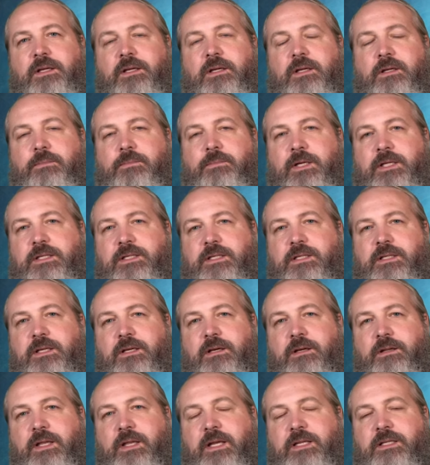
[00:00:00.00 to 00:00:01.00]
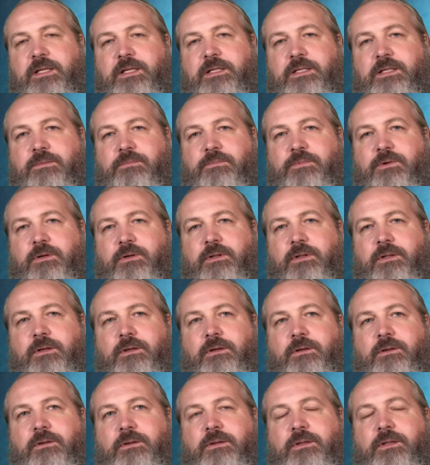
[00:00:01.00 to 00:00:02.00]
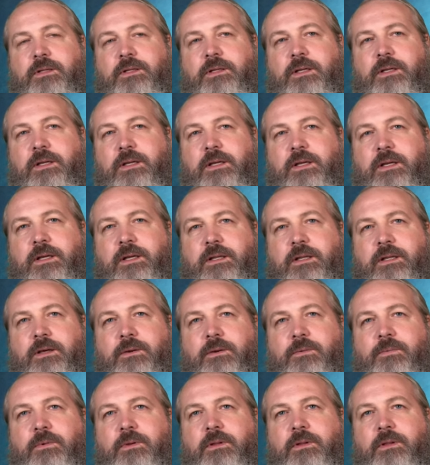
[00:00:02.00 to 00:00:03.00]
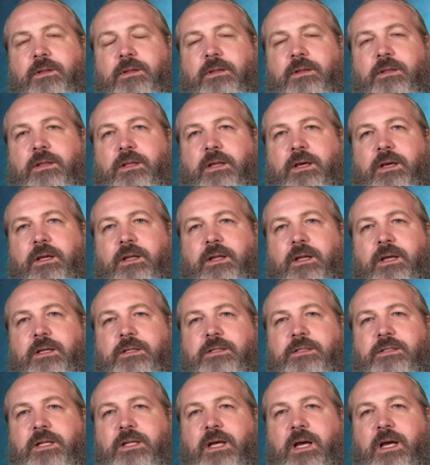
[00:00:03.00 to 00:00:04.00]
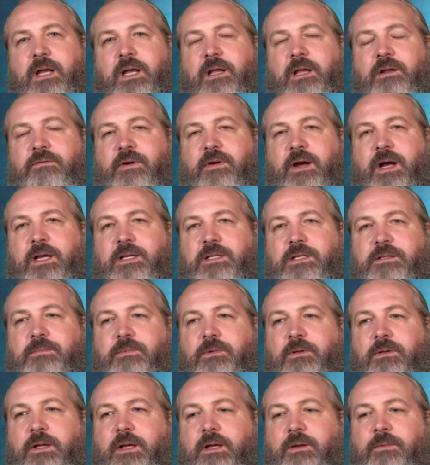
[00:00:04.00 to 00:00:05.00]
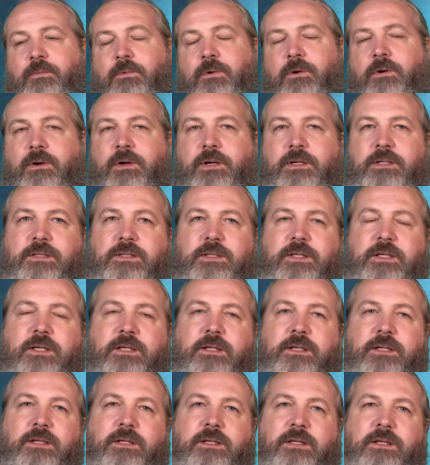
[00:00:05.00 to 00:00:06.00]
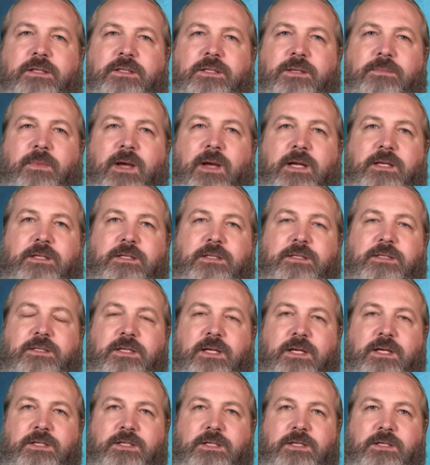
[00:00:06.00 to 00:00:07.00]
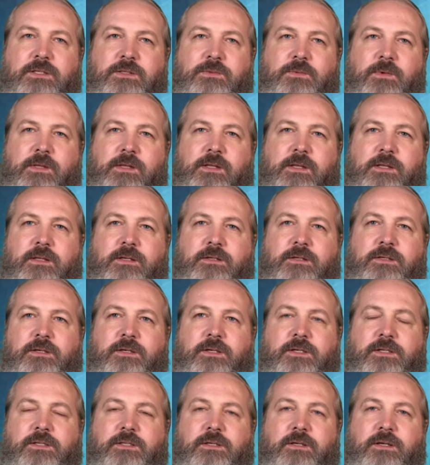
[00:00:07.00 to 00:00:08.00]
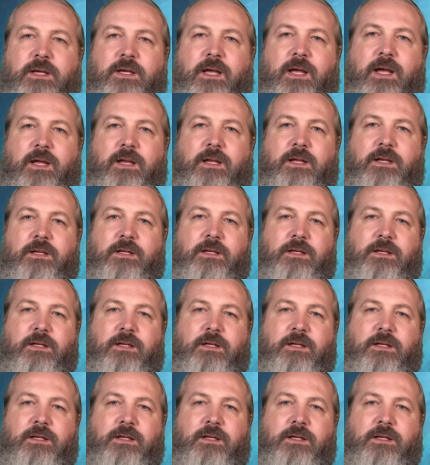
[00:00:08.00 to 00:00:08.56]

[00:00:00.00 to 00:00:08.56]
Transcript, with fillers: But still, that doesn't preclude that it's not advisable and warranted to make distinctions within the traditional canon.